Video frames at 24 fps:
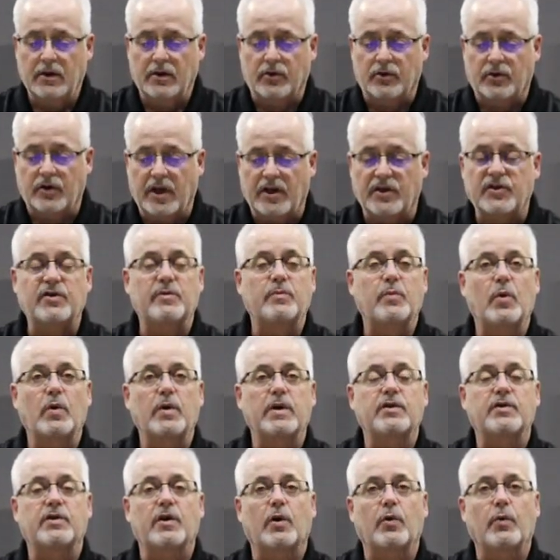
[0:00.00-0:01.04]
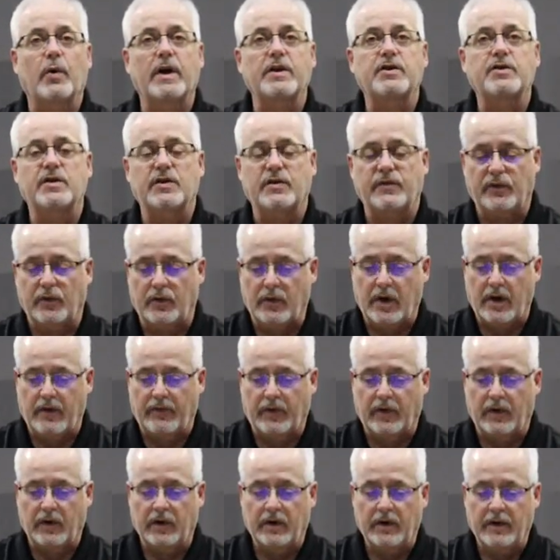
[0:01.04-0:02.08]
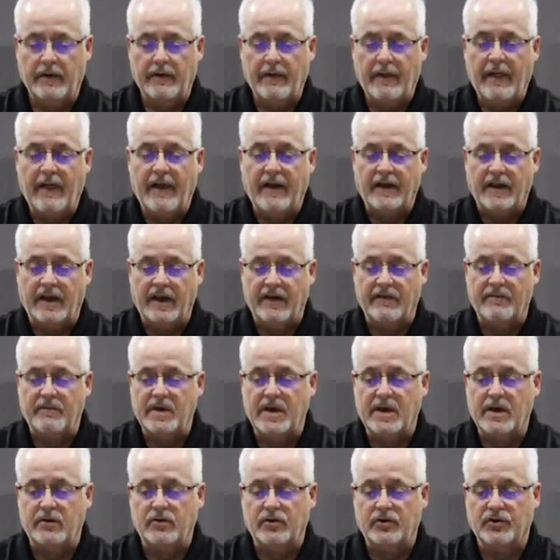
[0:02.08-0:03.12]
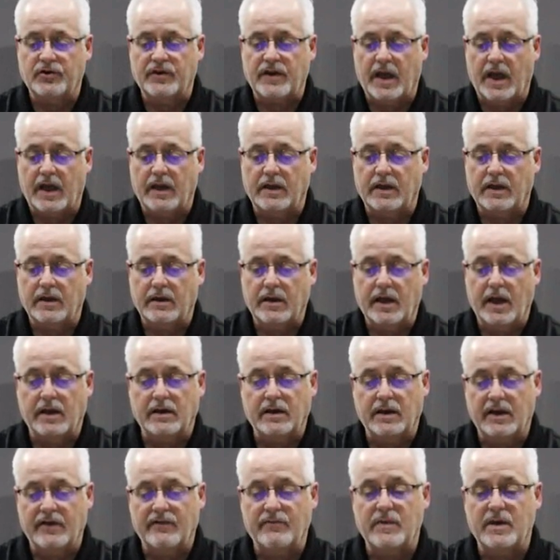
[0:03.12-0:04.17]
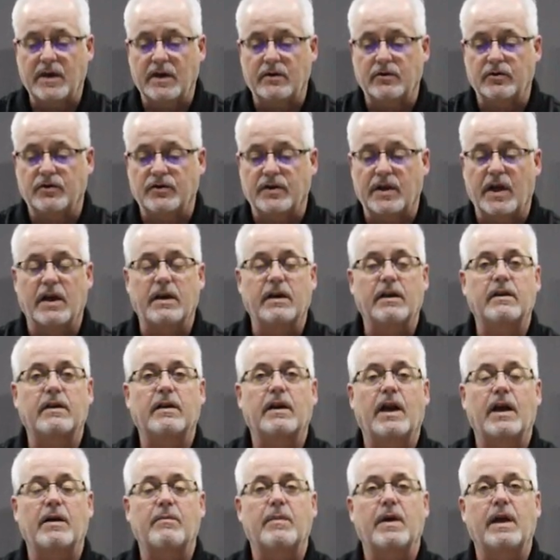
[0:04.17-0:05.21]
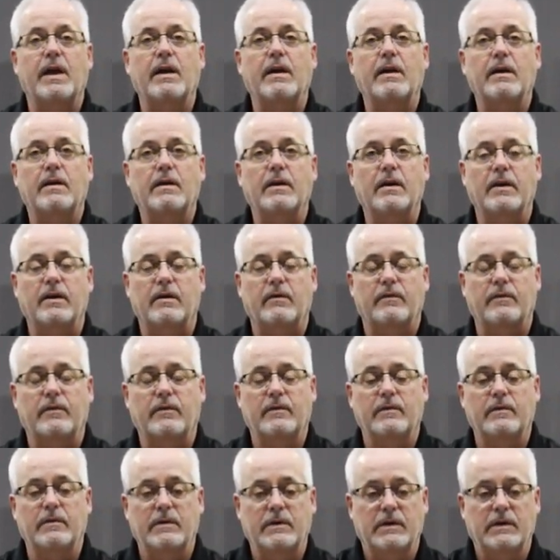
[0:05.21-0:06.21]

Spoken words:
Your testimonies are righteous forever. Give me understanding, and give me understanding that I may live."